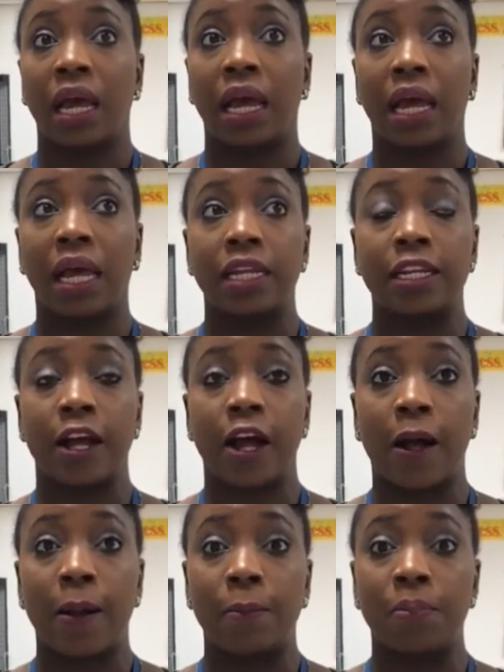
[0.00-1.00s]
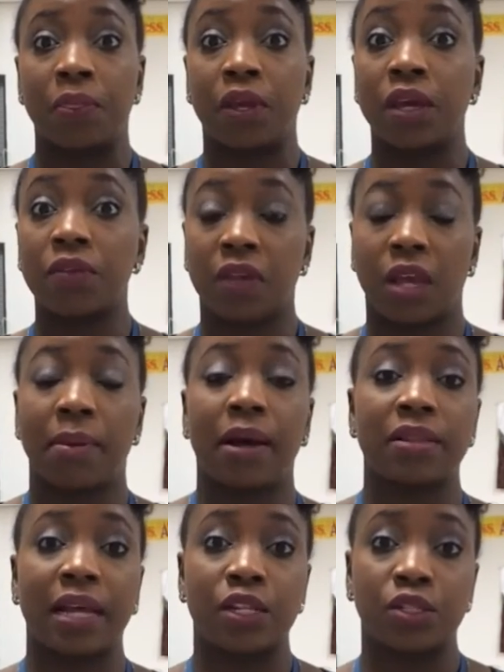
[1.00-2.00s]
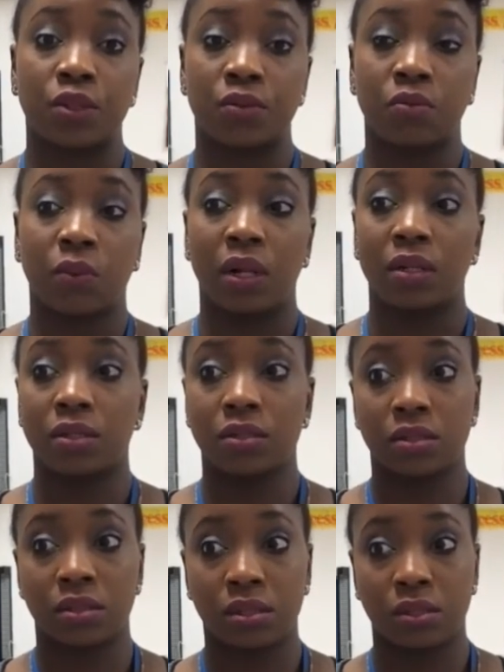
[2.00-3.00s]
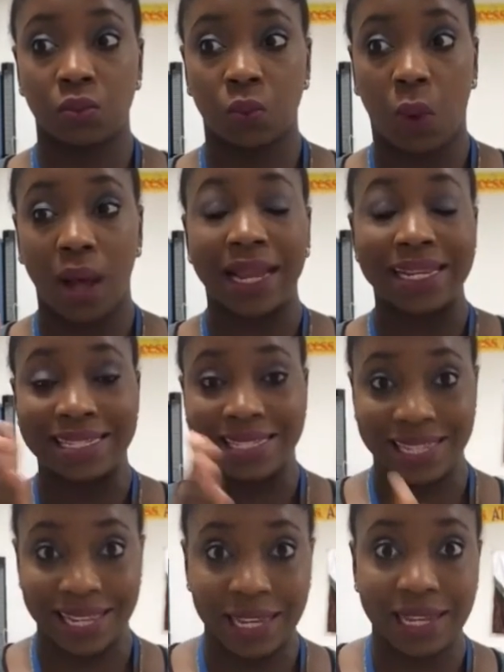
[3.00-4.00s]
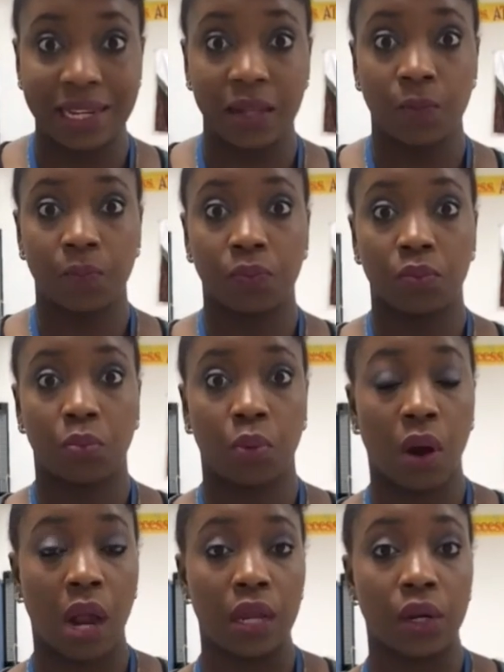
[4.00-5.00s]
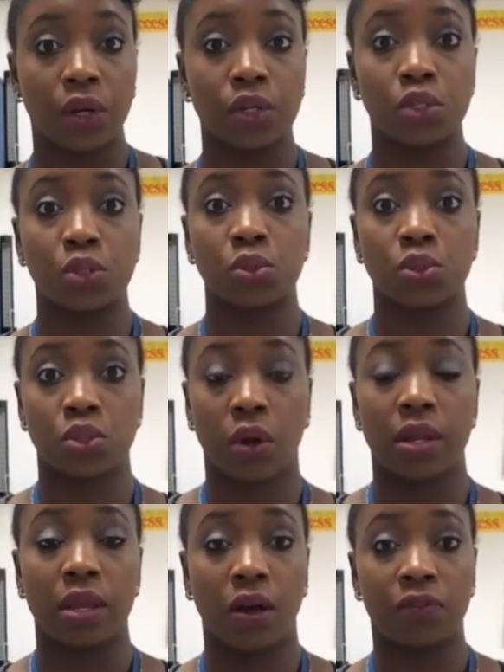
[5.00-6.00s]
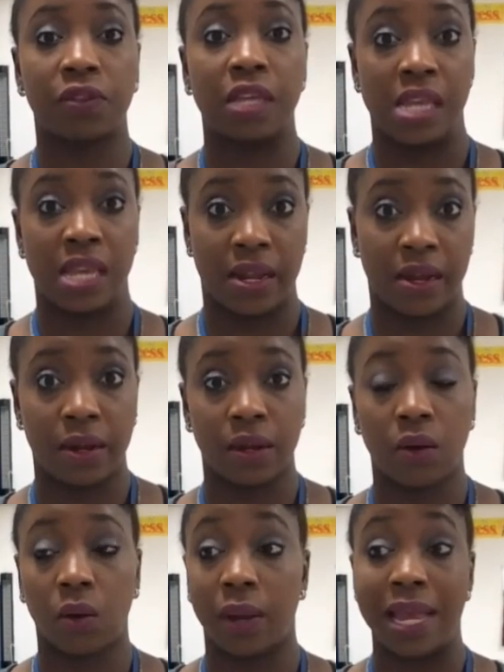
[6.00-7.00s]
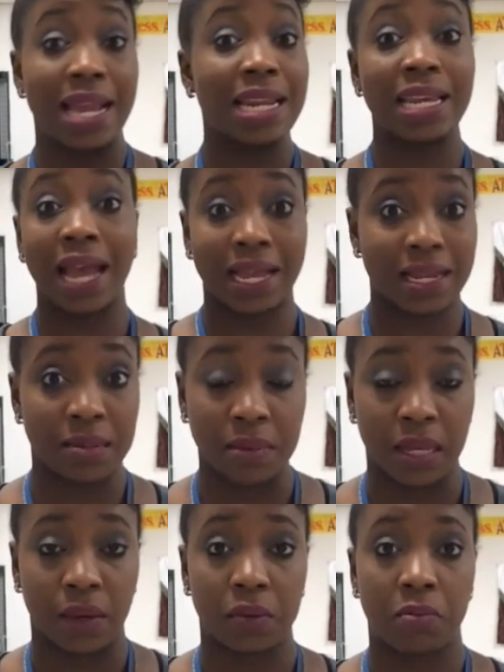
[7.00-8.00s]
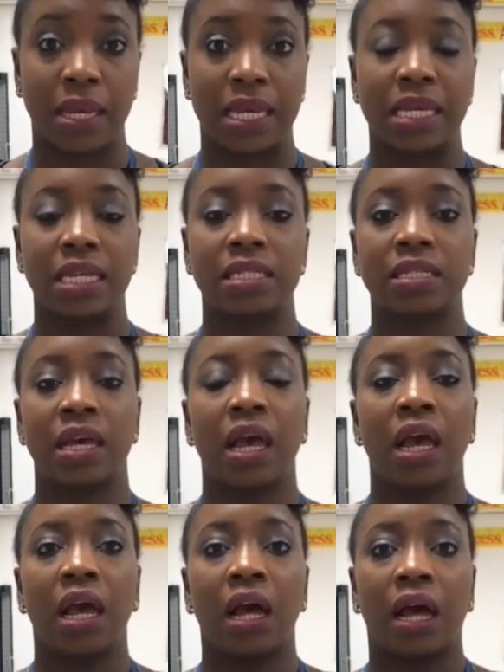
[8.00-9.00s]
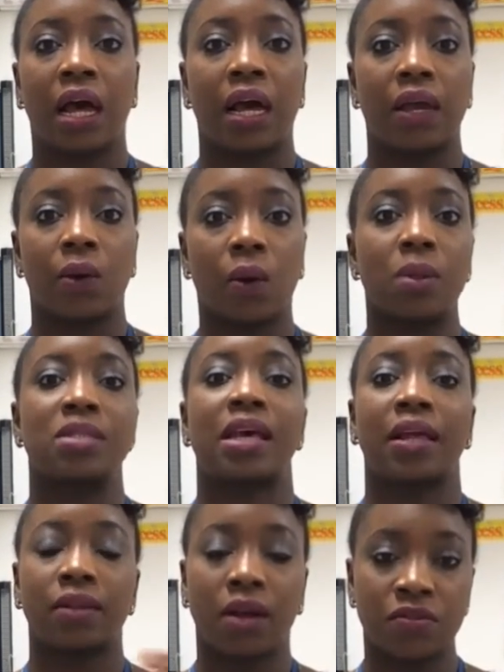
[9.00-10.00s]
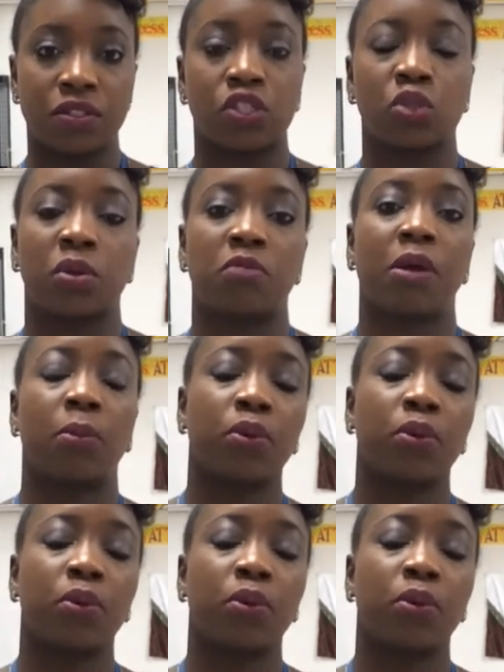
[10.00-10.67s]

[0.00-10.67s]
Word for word: And um, the good thing about that, well, what I did prior to starting off the year or any academic year with my kids, I always had the conversation with my